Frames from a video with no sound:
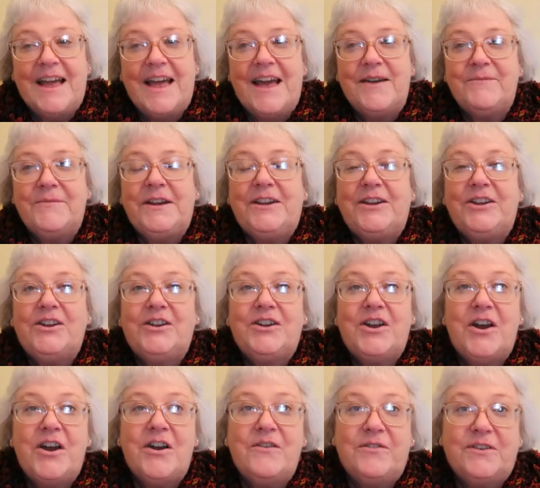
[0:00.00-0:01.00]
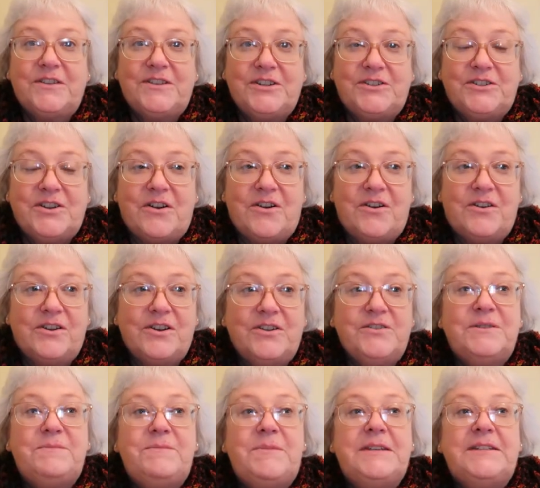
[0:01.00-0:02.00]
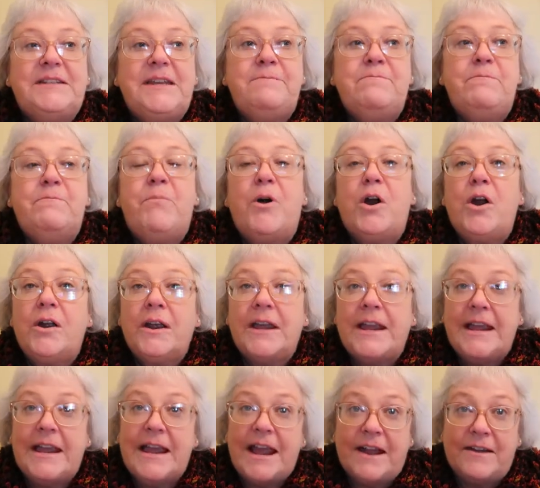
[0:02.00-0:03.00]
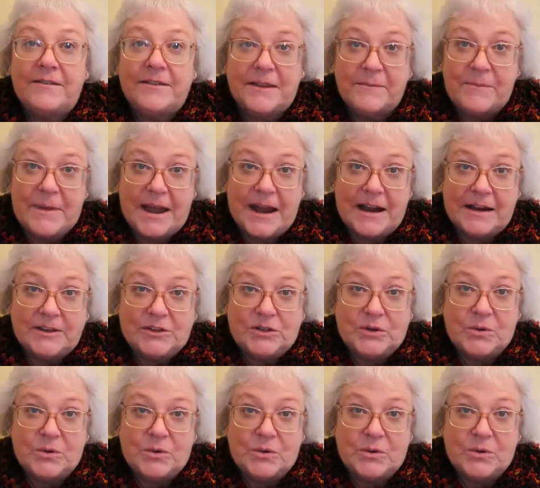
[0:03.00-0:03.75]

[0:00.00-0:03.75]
and we look over at the dog who's busy barking out the back